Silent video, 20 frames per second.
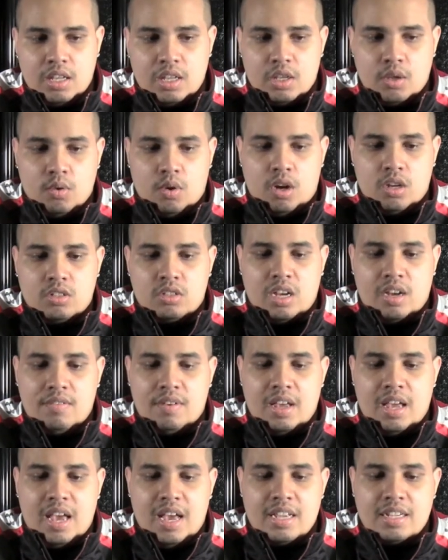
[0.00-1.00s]
You also have
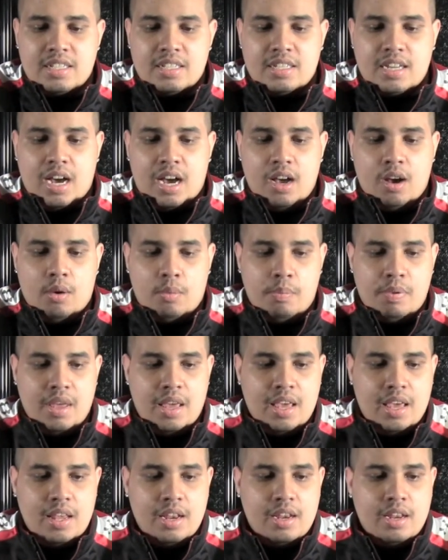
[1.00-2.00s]
an S-style
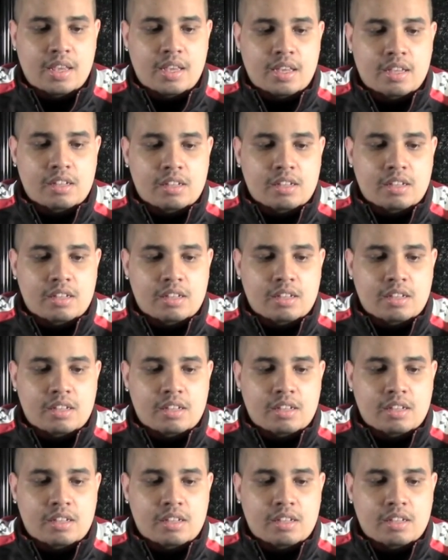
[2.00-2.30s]
pen.